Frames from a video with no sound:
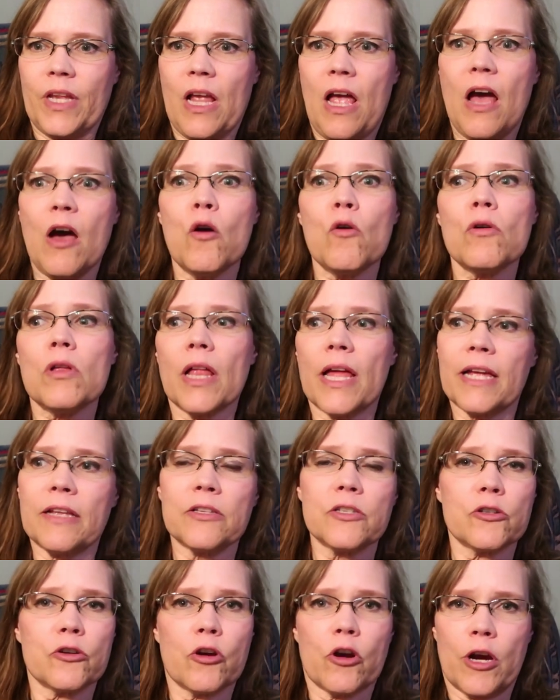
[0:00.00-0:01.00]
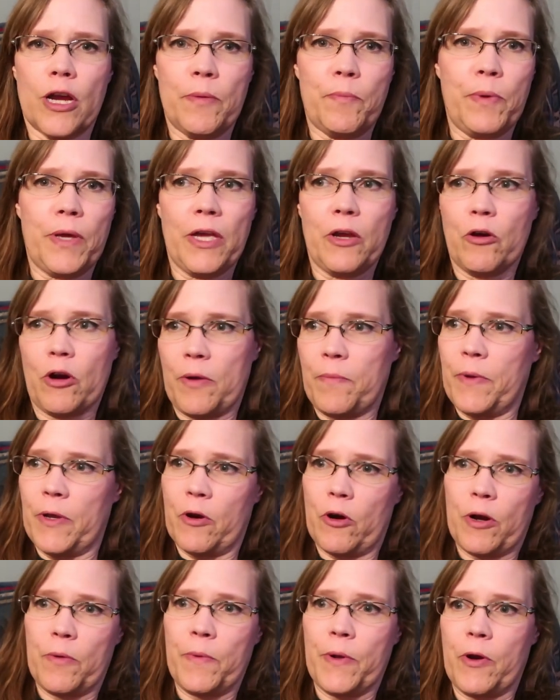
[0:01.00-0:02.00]
oh, clowns are creepy, creepy,
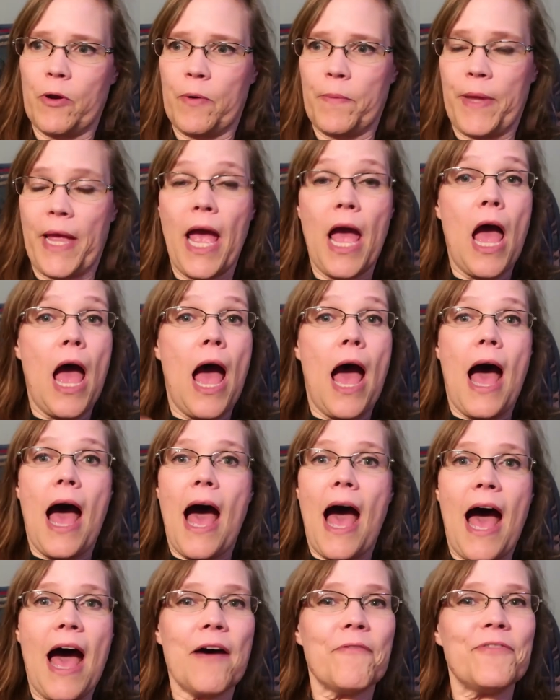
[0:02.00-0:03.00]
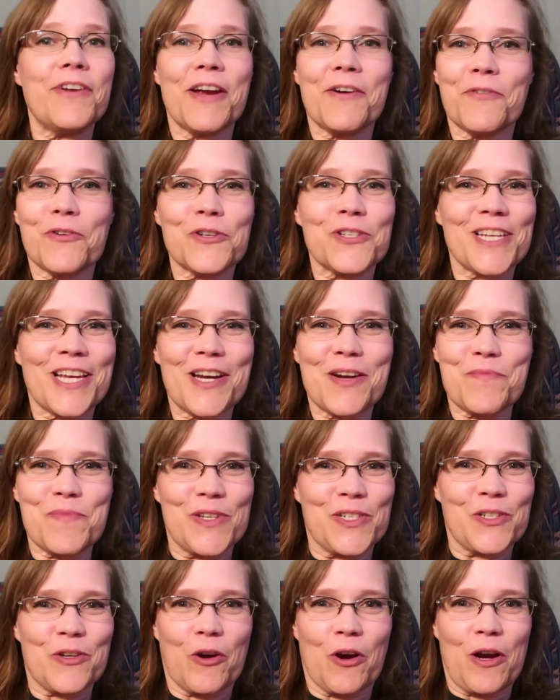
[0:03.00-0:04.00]
creepy, creepy. I've never seen them
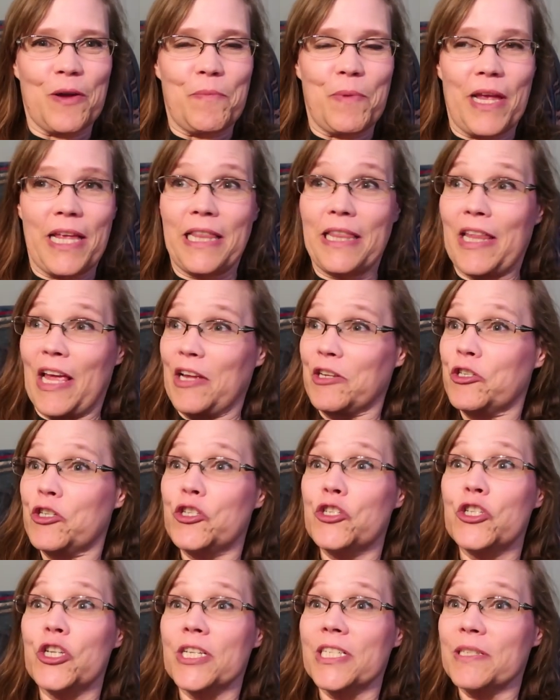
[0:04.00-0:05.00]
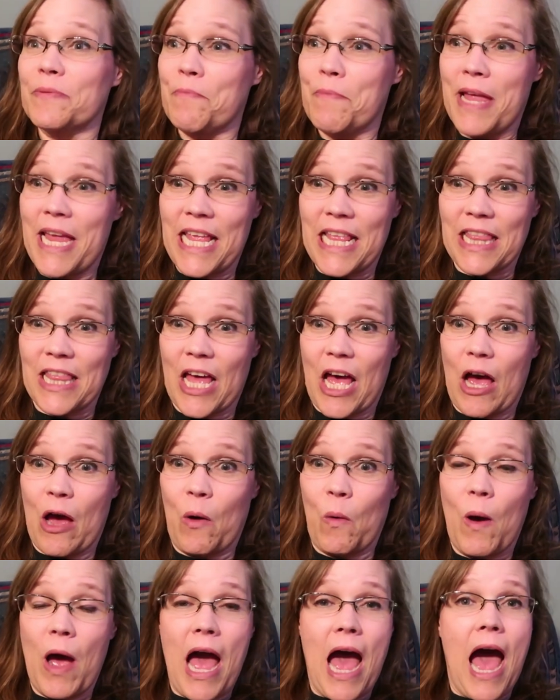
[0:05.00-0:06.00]
as creepy. That's just me,
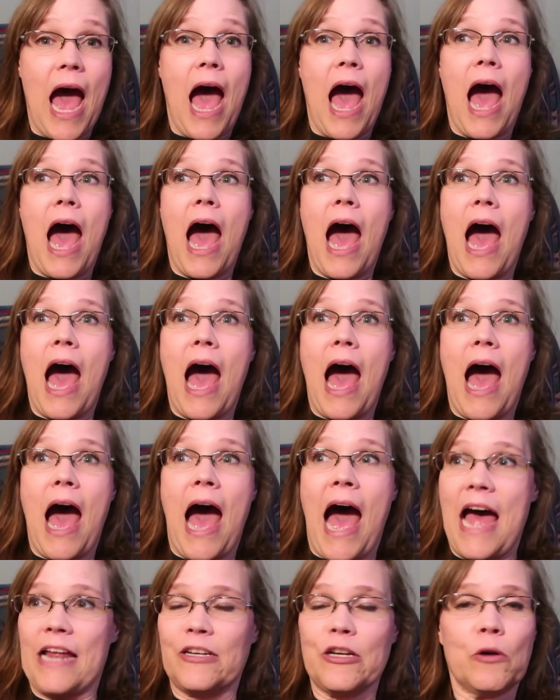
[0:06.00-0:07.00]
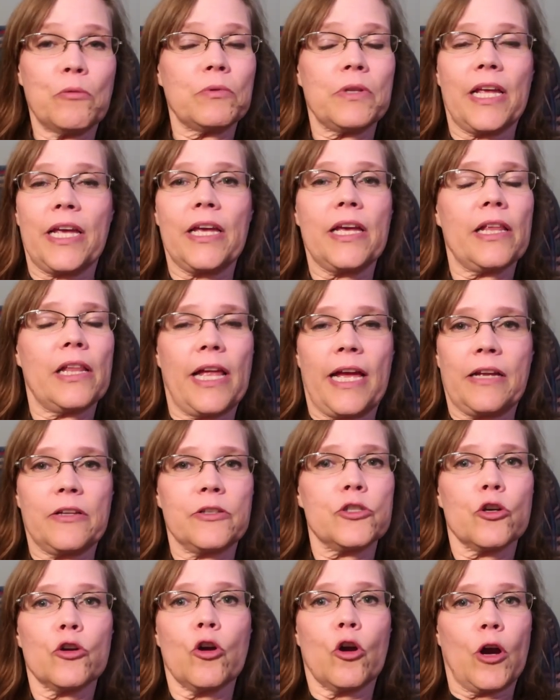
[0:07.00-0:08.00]
though. I don't think
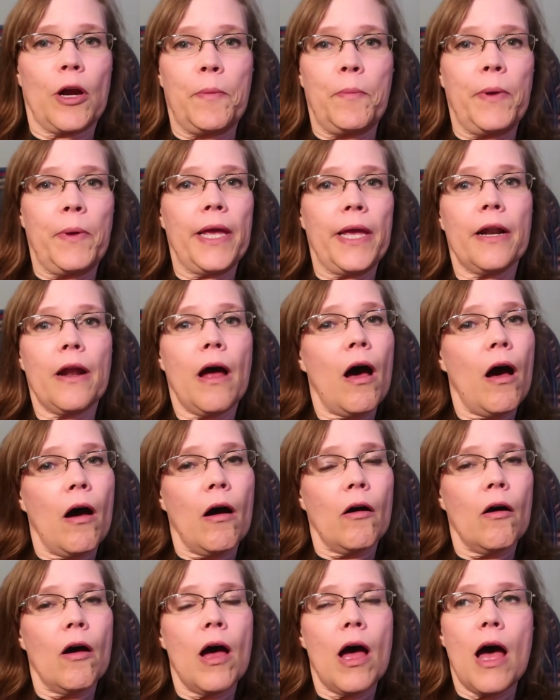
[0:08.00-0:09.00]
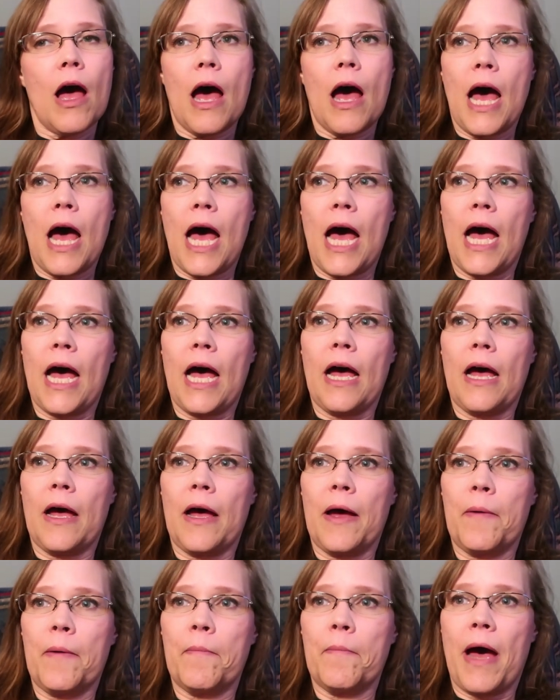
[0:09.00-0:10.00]
clowns are creepy at all.
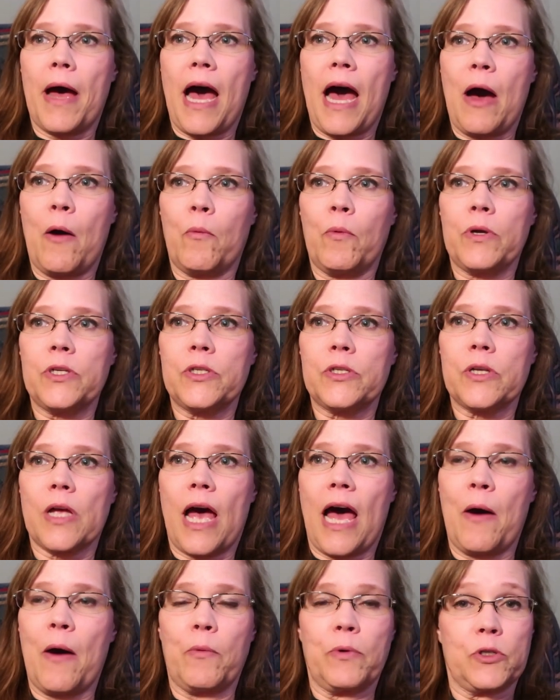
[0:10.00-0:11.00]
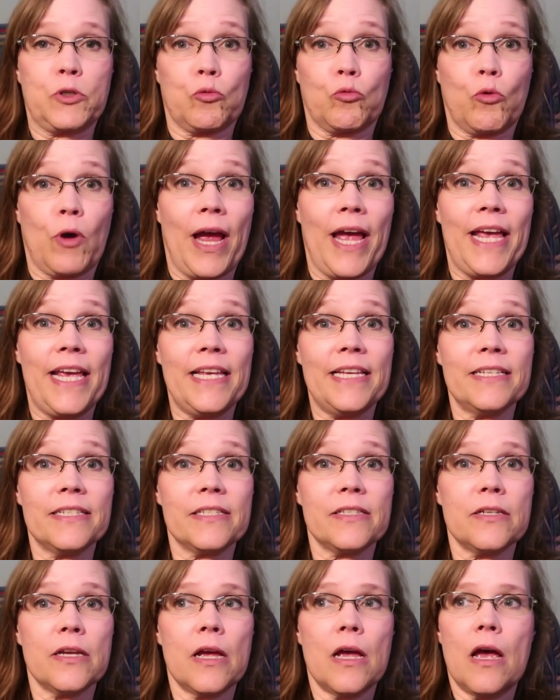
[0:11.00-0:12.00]
I, um, I was I was
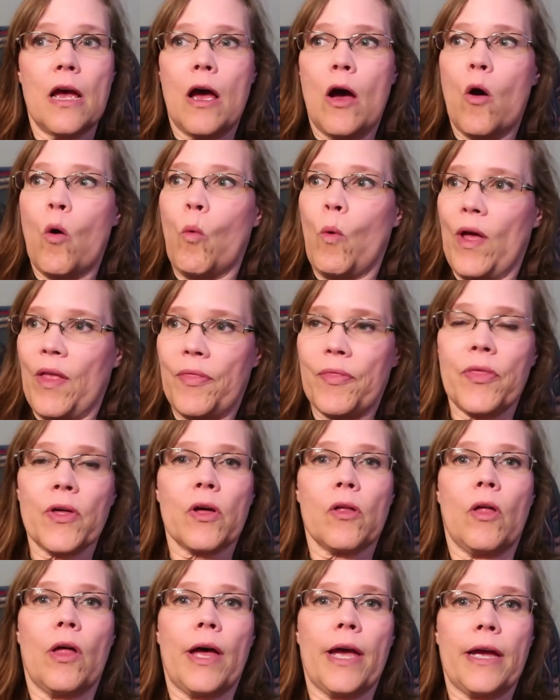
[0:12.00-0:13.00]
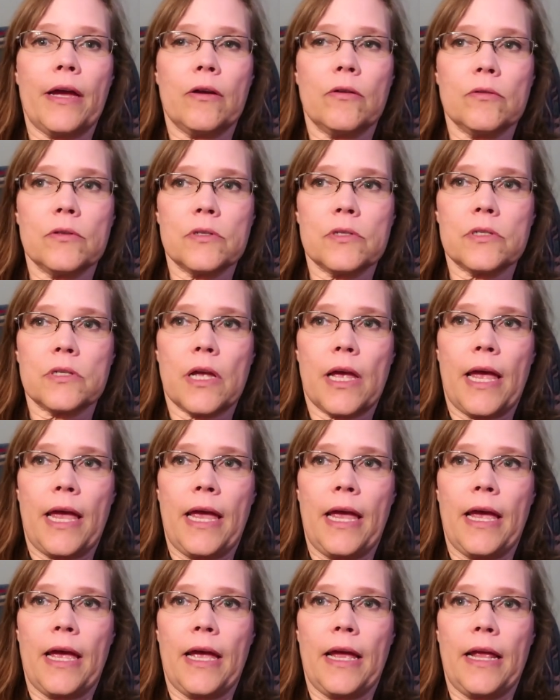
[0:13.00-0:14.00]
raised with the clowns,
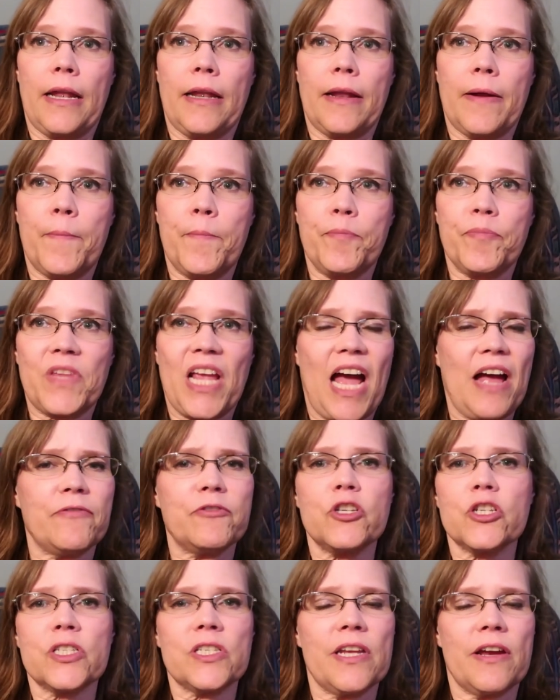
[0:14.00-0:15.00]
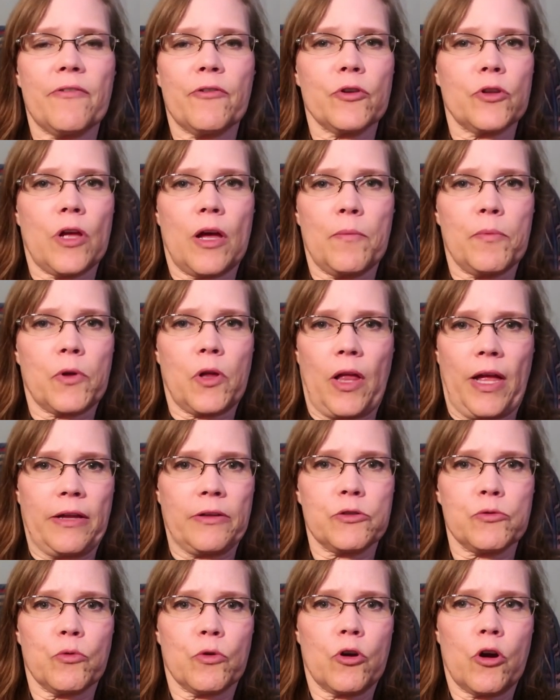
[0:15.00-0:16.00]
and I've just never thought the
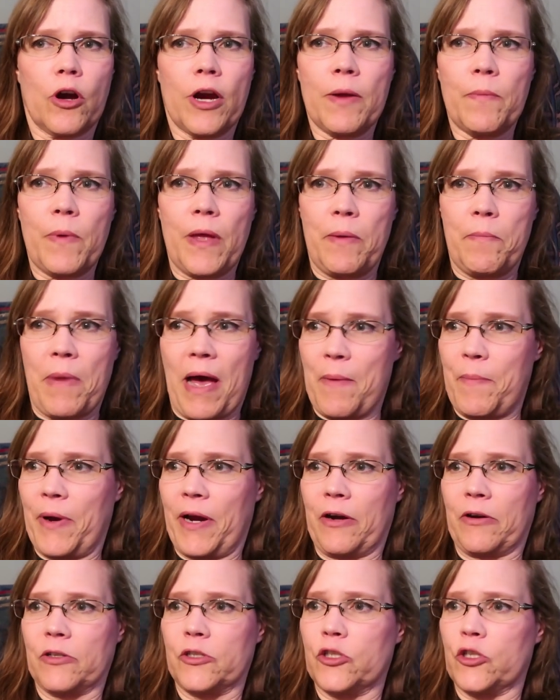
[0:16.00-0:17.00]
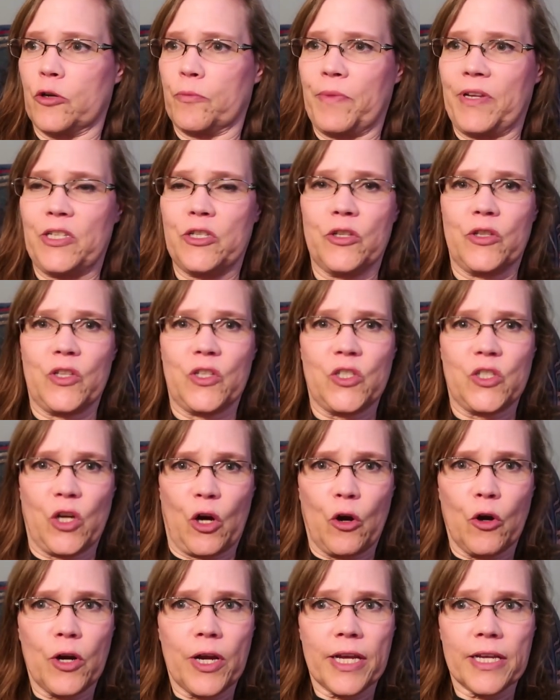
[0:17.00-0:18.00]
clowns were creepy. My parents took me to the
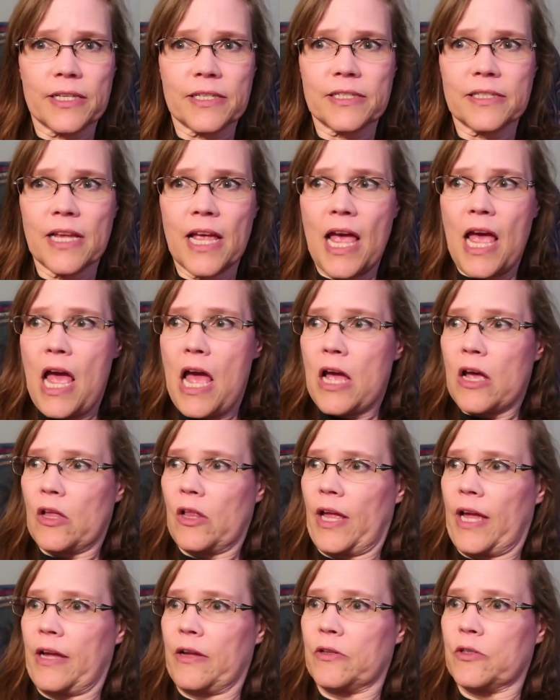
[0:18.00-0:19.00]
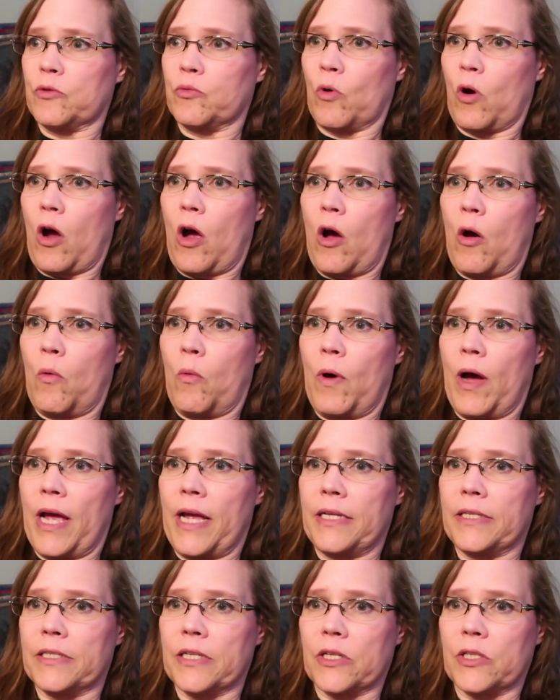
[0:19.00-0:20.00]
circus. Clowns were
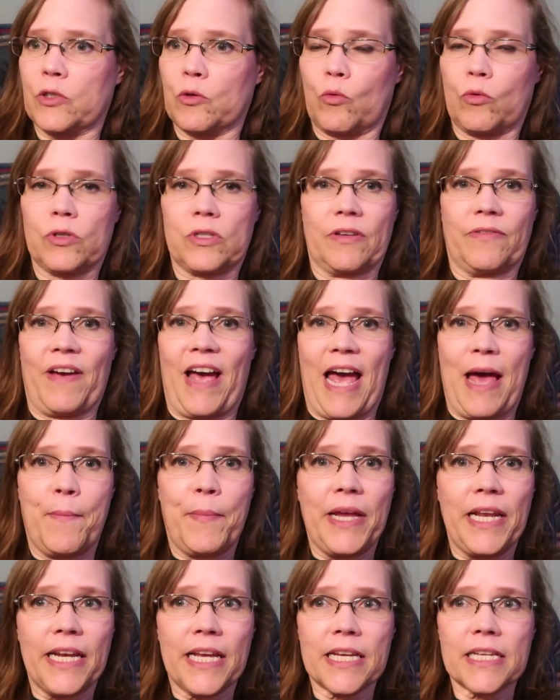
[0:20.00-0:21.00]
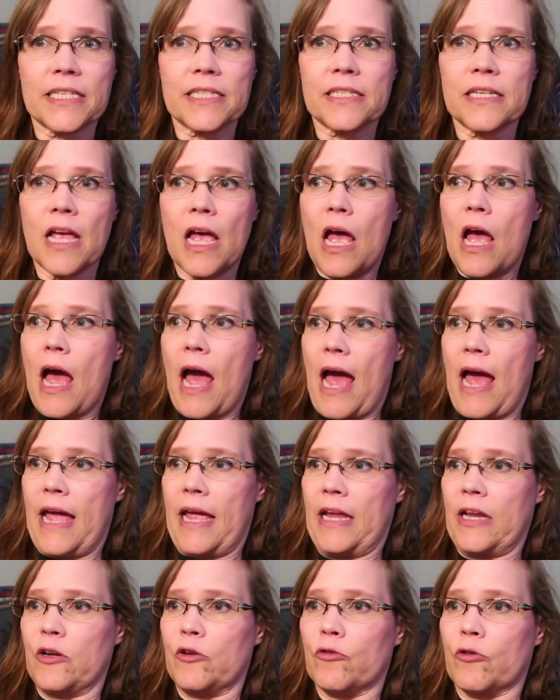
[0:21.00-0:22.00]
always a source of happiness.
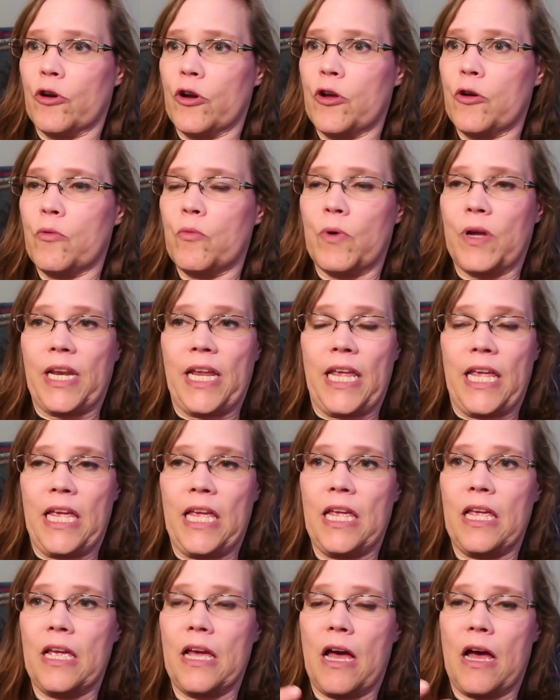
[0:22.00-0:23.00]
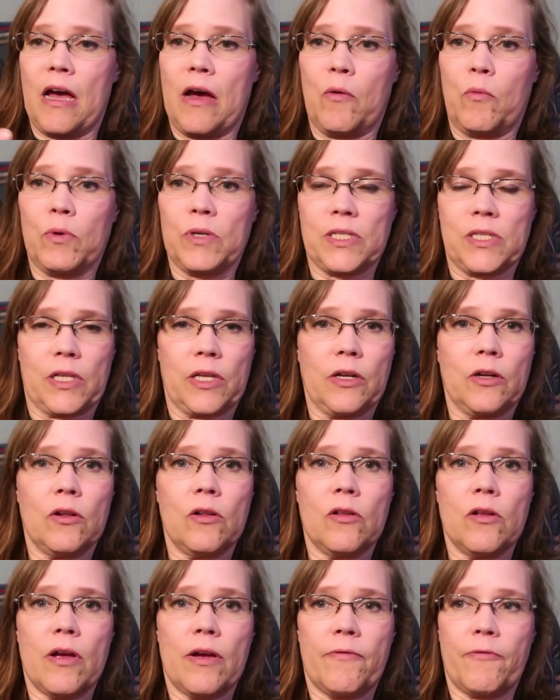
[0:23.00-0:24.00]
Andrew, when he uh, was
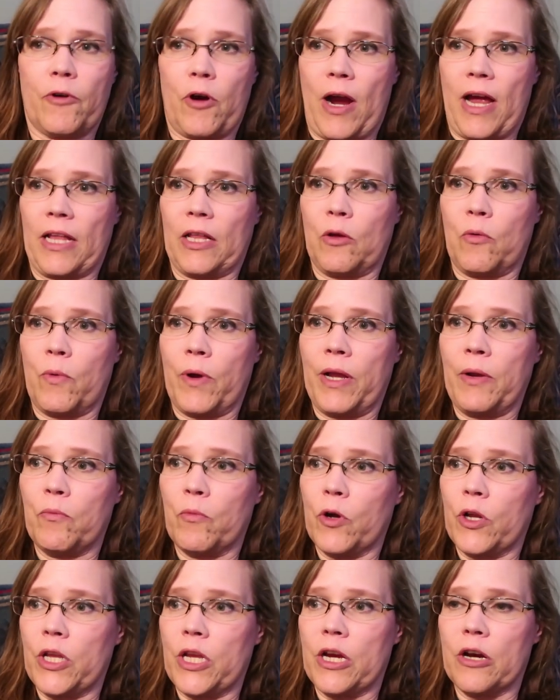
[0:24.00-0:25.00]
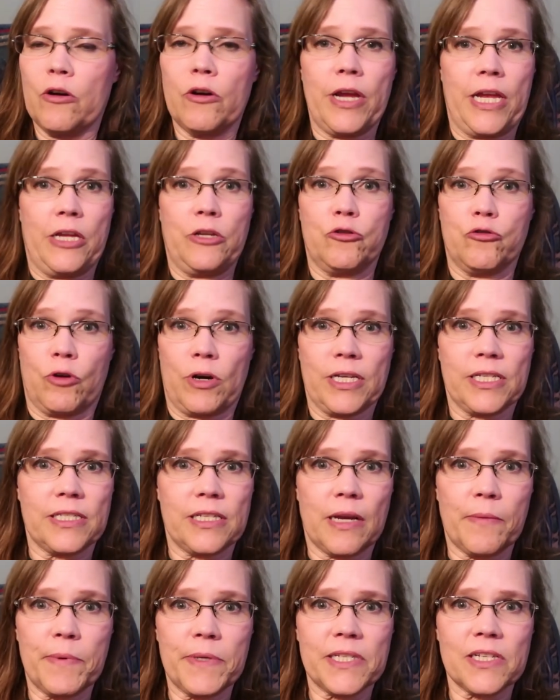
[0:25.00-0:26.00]
little for Halloween one year, he
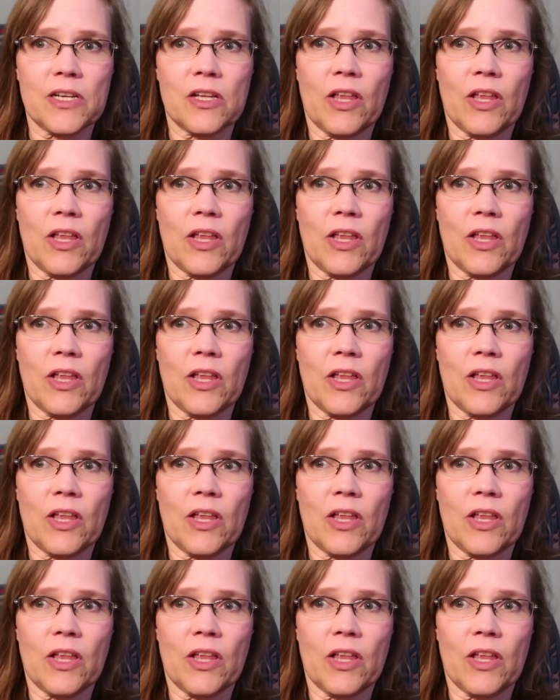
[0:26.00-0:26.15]
dressed up as a